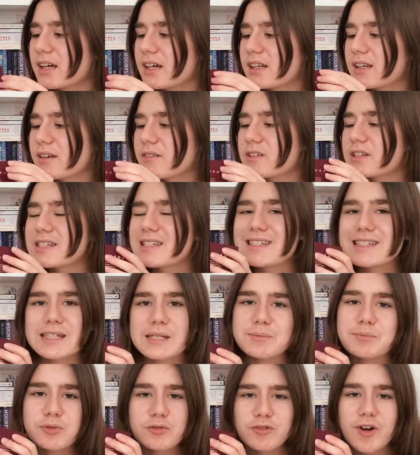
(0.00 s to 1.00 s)
lovely
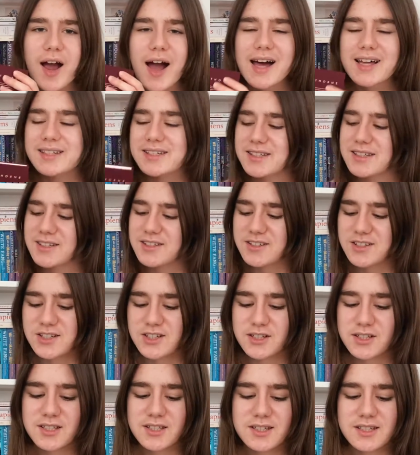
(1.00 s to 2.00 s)
deep red, and it's
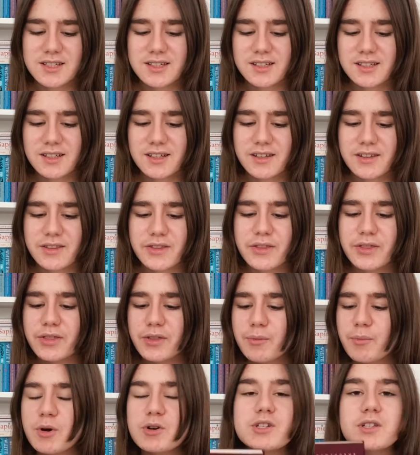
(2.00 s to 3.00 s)
just the
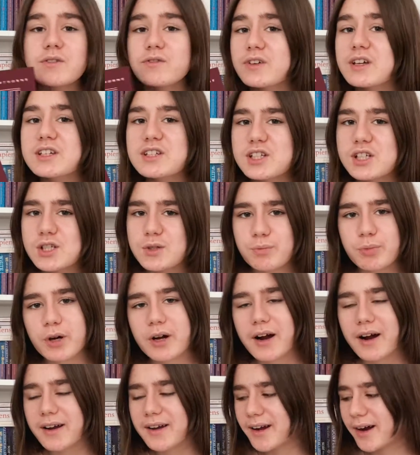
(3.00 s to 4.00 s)
most vintage
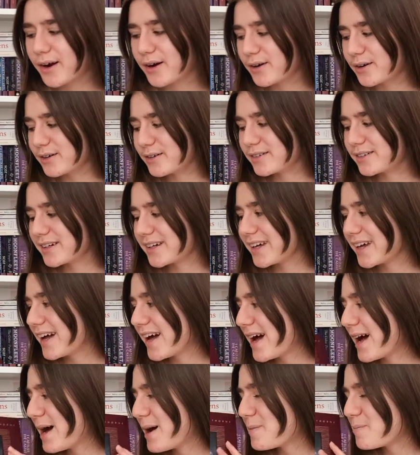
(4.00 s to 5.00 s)
book I own.
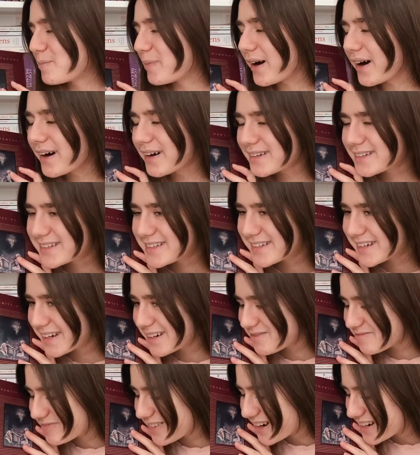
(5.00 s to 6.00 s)
But
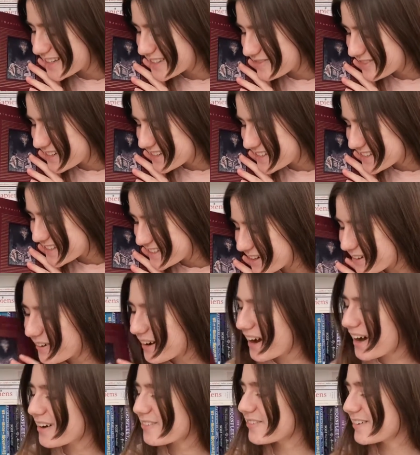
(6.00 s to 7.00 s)
it makes me so
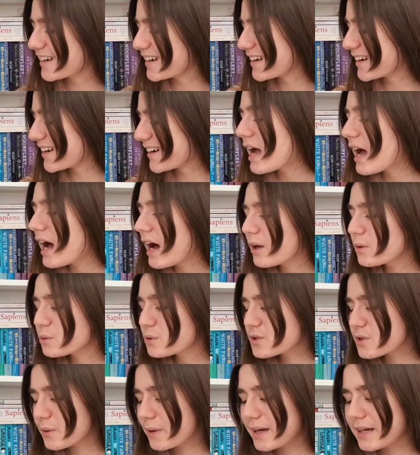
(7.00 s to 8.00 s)
happy. And
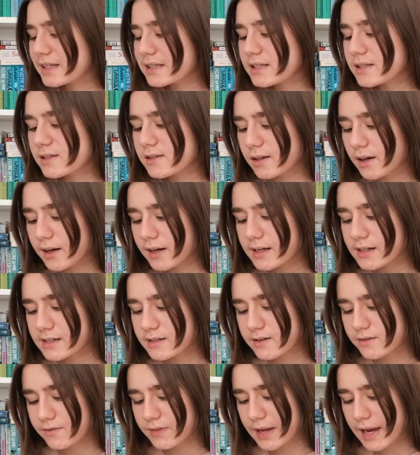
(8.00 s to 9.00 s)
also
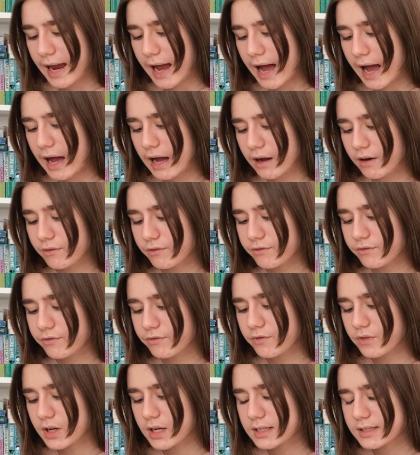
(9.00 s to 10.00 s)
inside they have,
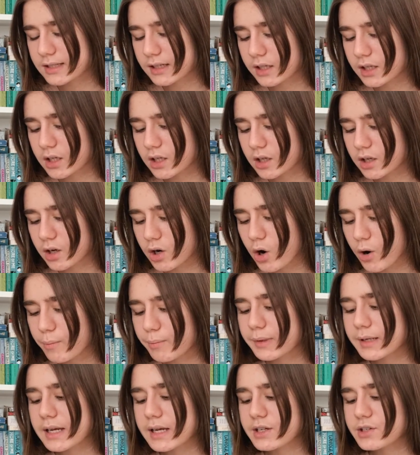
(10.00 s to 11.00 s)
it's like a
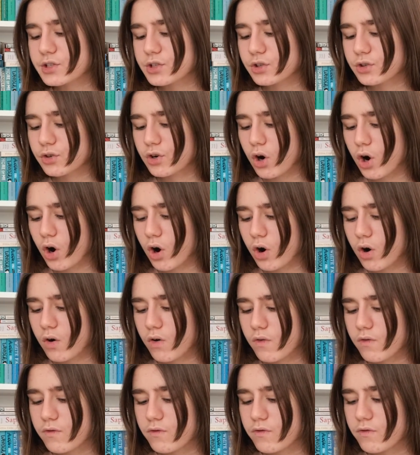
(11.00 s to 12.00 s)
combination
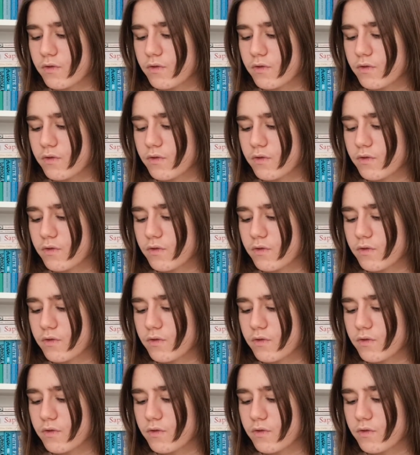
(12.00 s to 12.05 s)
of